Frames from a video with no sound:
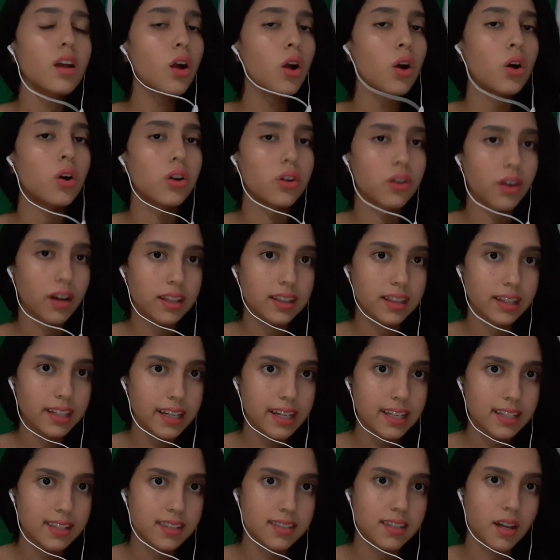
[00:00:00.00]
or at
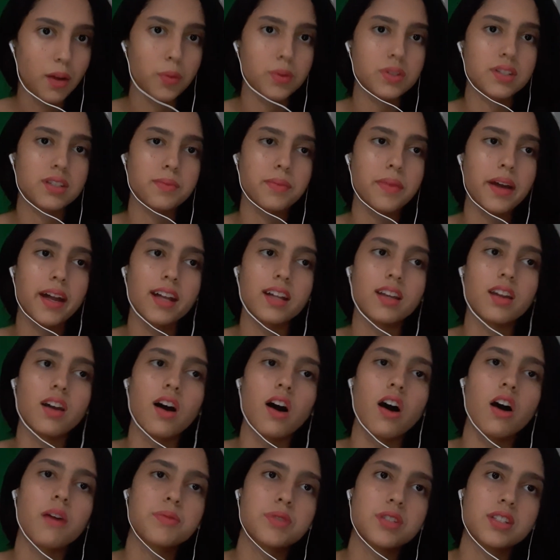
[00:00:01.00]
least that was the main
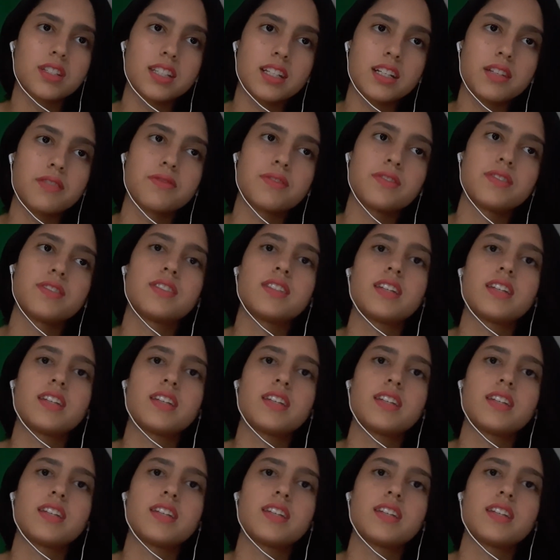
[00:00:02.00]
objective